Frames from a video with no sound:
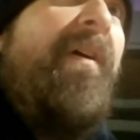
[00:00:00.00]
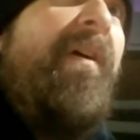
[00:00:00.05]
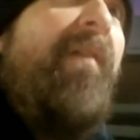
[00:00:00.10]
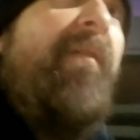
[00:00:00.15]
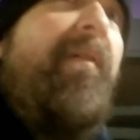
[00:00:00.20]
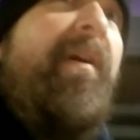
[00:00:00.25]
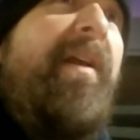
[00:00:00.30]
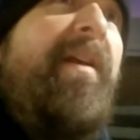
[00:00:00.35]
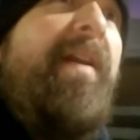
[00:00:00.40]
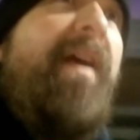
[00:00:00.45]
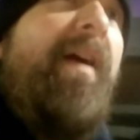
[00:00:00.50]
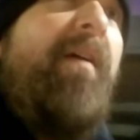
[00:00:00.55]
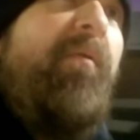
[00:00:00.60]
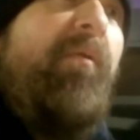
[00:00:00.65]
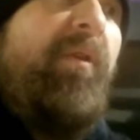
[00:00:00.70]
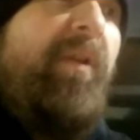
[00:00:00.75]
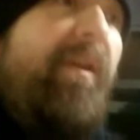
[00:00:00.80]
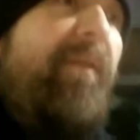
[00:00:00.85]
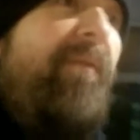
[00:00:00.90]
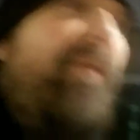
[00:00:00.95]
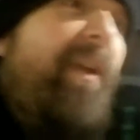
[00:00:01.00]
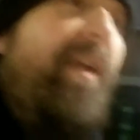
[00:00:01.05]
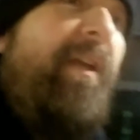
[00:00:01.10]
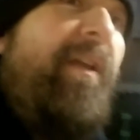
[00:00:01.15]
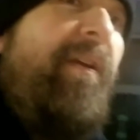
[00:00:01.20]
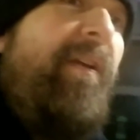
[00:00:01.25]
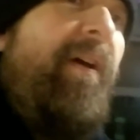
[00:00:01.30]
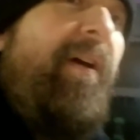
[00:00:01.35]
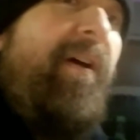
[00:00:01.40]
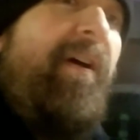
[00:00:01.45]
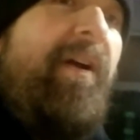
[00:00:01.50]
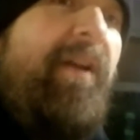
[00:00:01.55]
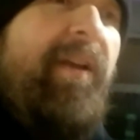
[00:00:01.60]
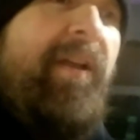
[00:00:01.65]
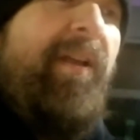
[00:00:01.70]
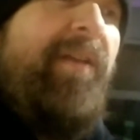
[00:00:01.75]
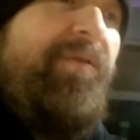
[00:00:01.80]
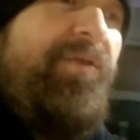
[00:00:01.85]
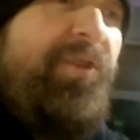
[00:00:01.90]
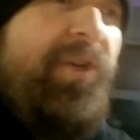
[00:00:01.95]
right now we're living
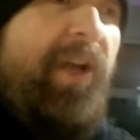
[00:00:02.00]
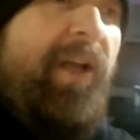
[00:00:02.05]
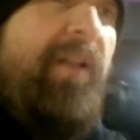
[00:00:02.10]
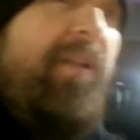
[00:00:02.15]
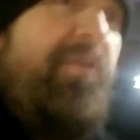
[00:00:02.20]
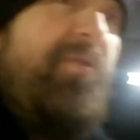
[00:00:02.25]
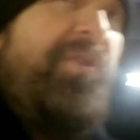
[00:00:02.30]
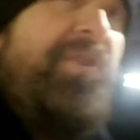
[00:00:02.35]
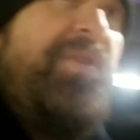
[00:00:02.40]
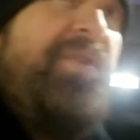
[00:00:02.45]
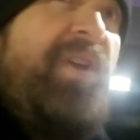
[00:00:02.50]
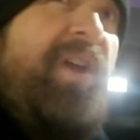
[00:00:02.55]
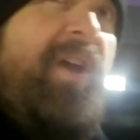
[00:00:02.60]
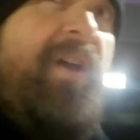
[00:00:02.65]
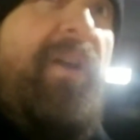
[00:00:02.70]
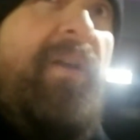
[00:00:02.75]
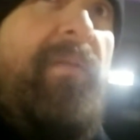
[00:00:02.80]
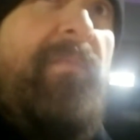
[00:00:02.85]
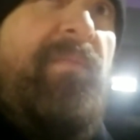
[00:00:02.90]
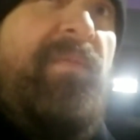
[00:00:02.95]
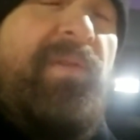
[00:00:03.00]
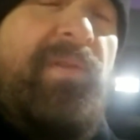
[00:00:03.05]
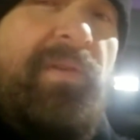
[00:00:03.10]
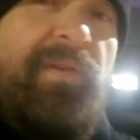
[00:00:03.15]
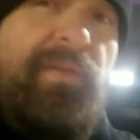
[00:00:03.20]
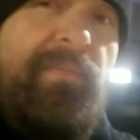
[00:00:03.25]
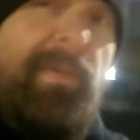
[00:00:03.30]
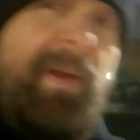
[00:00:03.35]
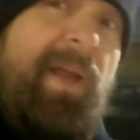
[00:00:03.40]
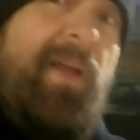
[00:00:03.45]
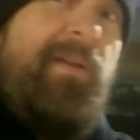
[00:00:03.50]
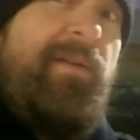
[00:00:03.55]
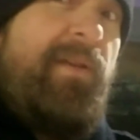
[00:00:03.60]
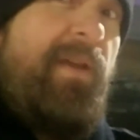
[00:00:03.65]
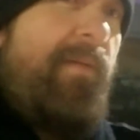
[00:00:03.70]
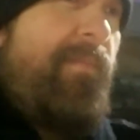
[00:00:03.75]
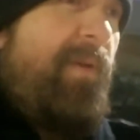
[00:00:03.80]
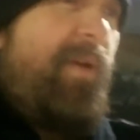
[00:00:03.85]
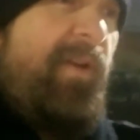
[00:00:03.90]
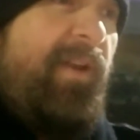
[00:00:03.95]
in challenging times. This
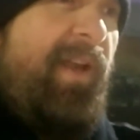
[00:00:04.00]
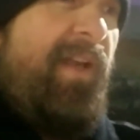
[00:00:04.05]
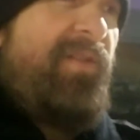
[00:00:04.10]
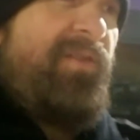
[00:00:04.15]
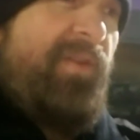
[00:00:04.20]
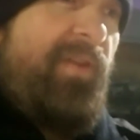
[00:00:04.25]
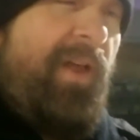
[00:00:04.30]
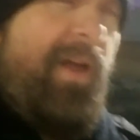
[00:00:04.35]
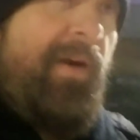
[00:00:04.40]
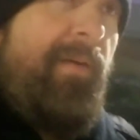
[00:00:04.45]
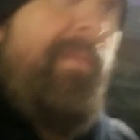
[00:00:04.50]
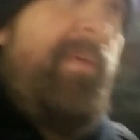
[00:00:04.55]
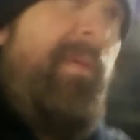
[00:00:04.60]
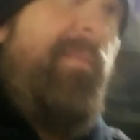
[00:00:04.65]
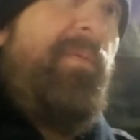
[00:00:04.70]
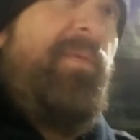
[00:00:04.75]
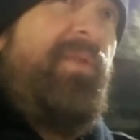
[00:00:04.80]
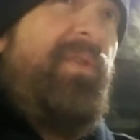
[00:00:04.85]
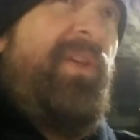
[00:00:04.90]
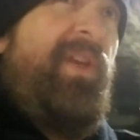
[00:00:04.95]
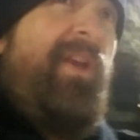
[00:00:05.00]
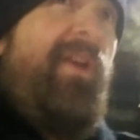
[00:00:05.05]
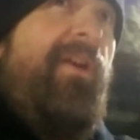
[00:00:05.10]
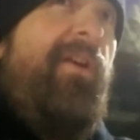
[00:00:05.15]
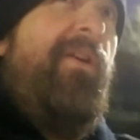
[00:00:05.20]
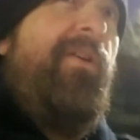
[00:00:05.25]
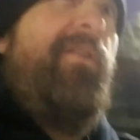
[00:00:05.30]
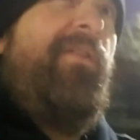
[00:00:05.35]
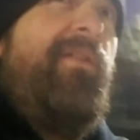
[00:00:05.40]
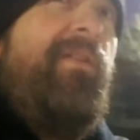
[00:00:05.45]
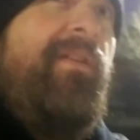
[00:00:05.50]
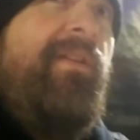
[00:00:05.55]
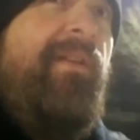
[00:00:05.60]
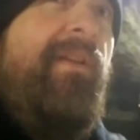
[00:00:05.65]
pandemic has a lot of people scared,